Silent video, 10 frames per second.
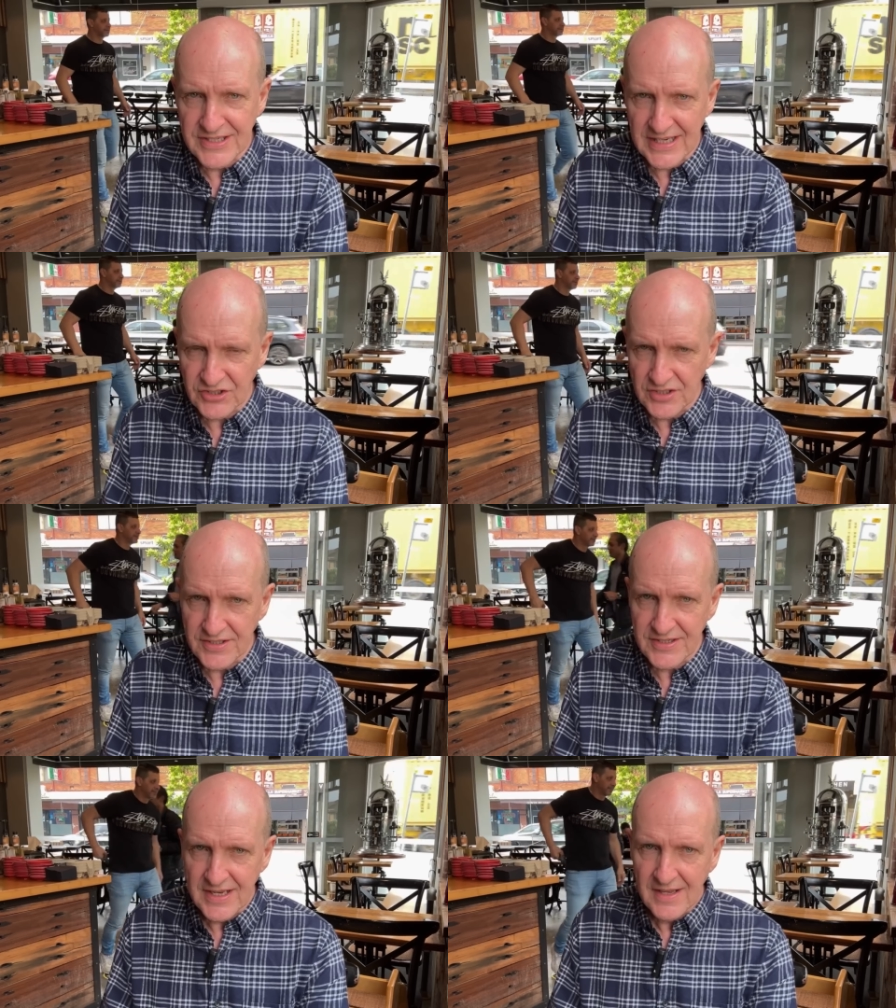
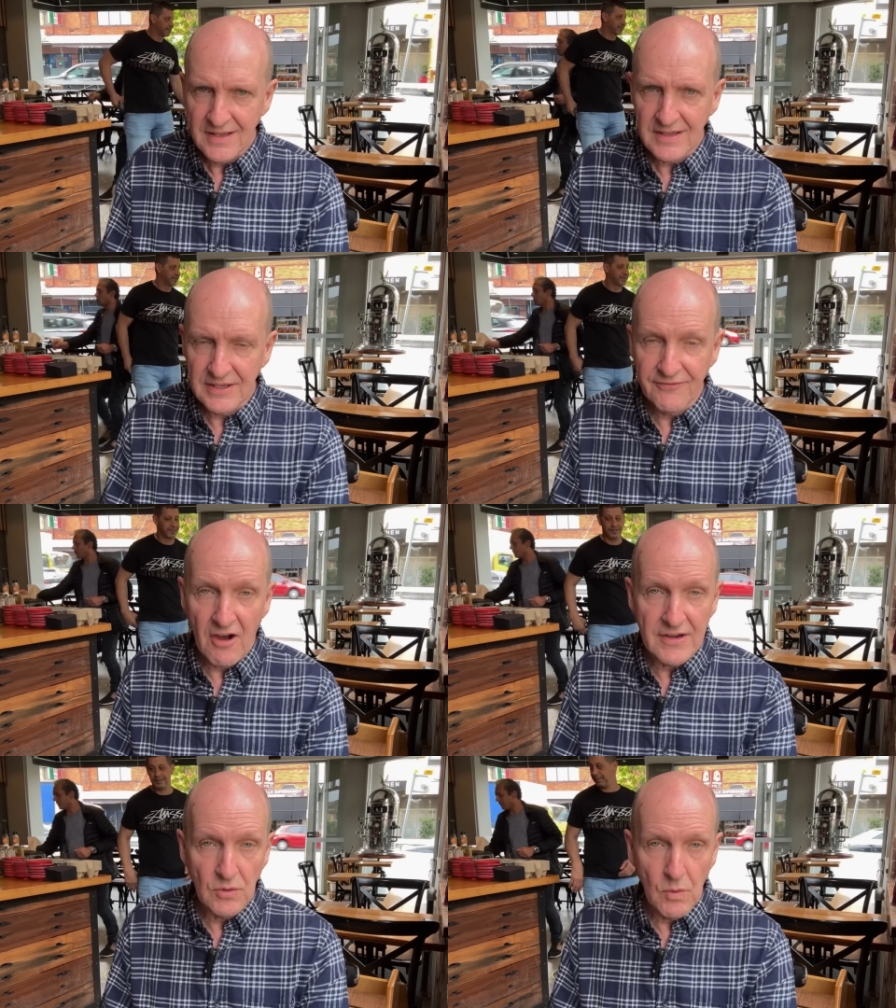sessions. The
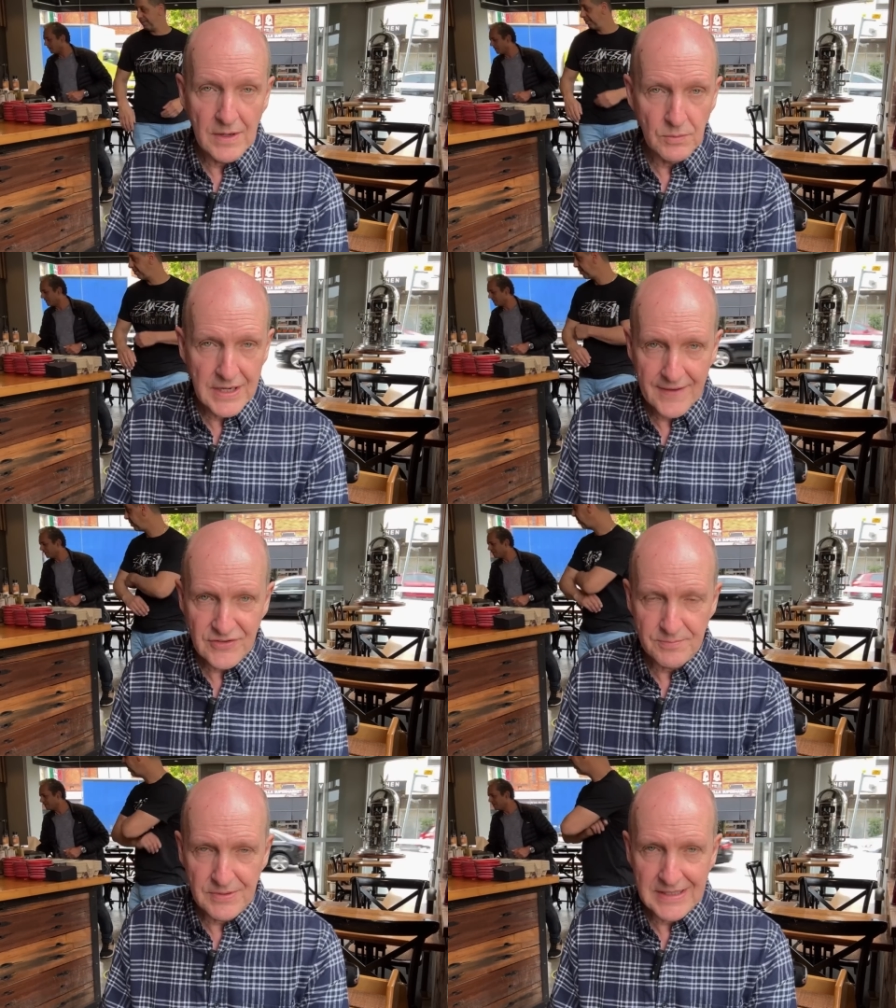final one would have
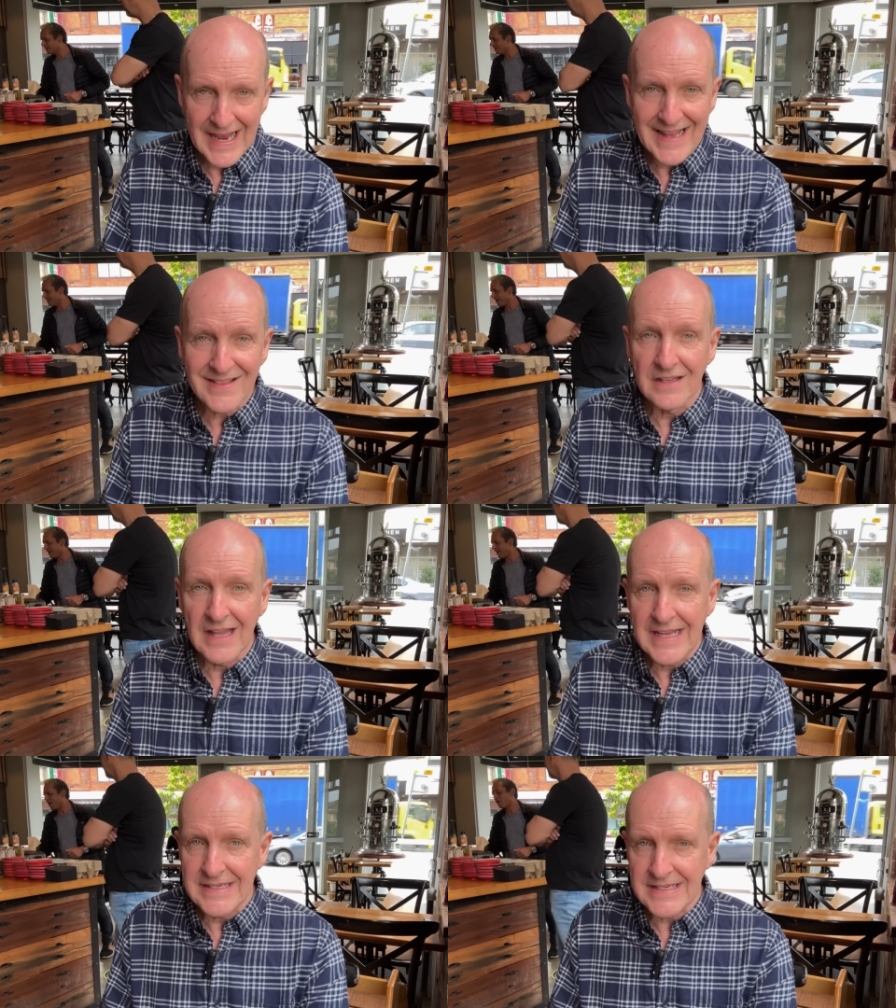to be, at the
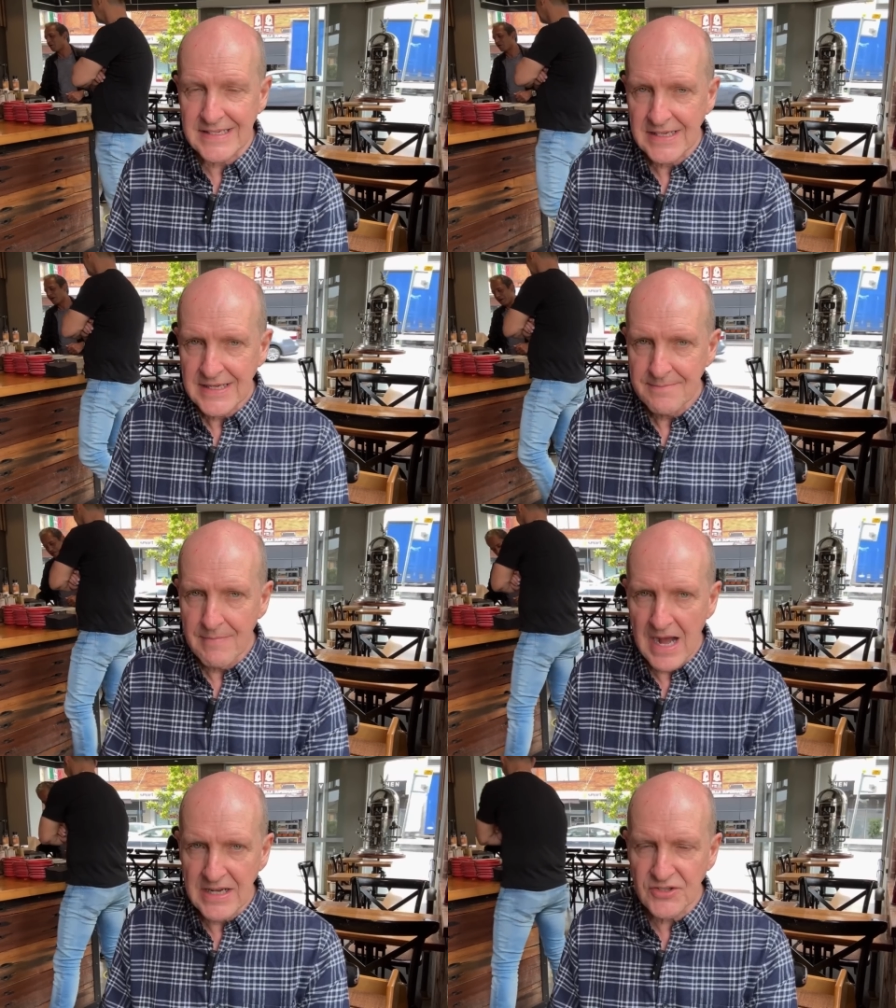latest,
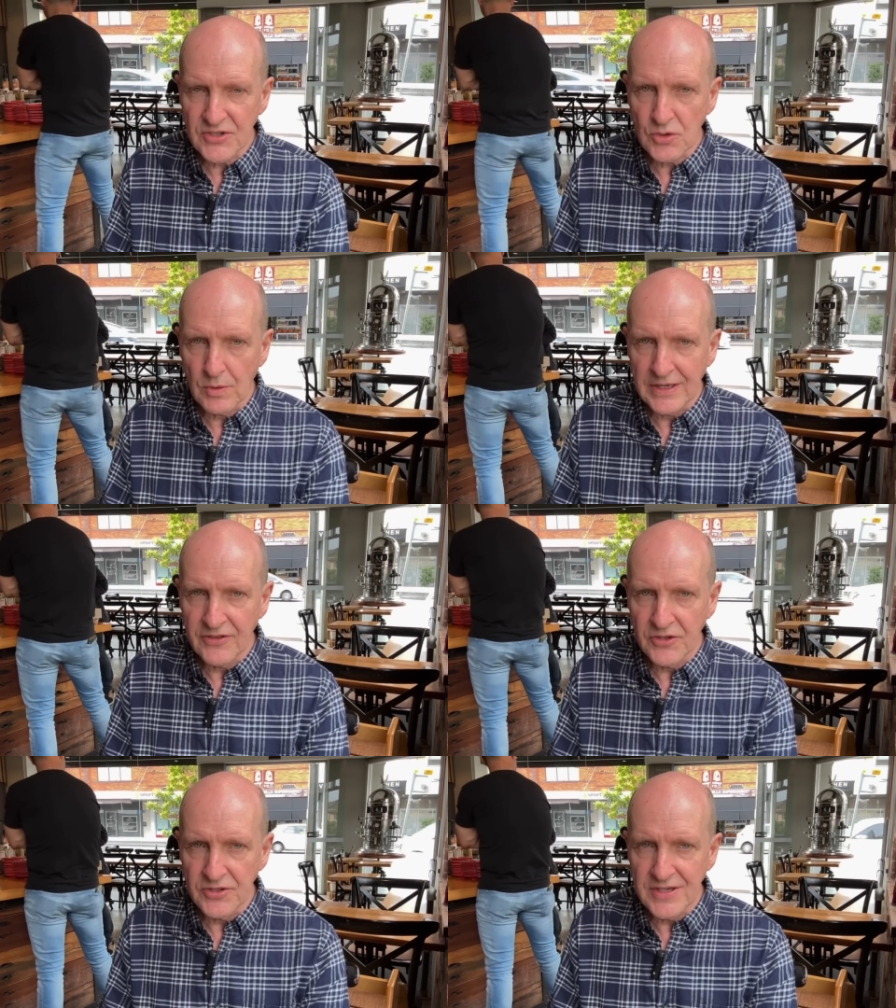March the
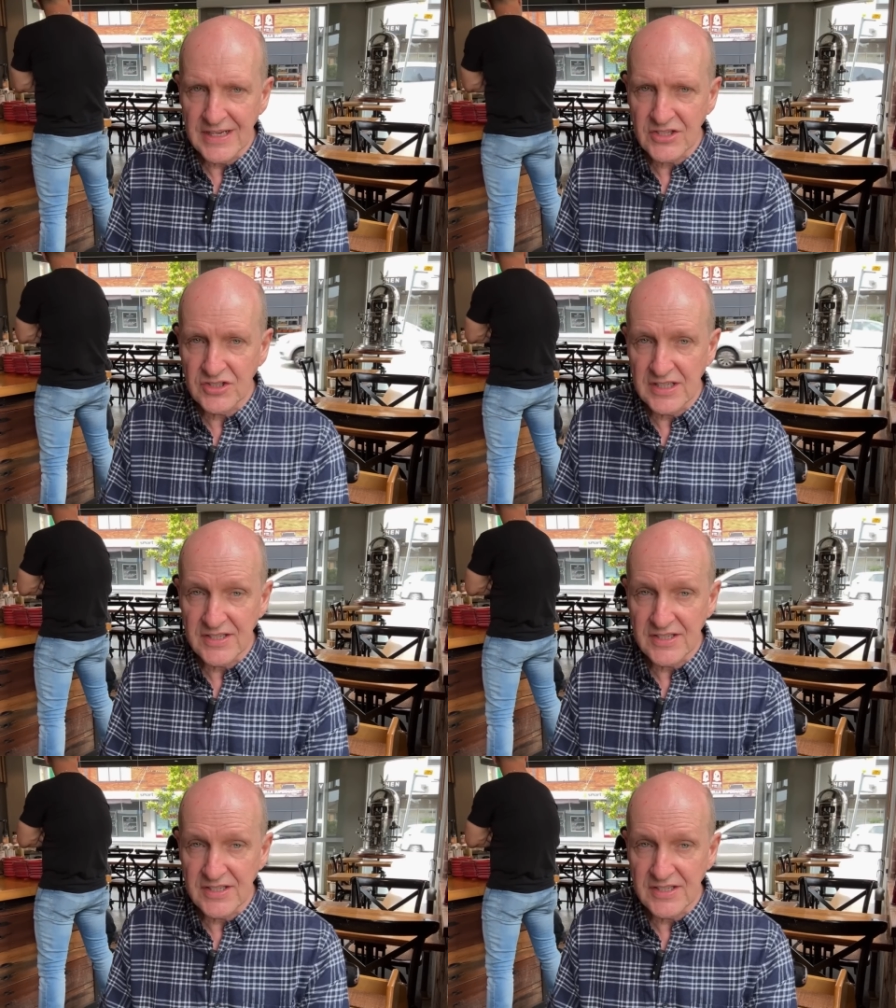23rd next year.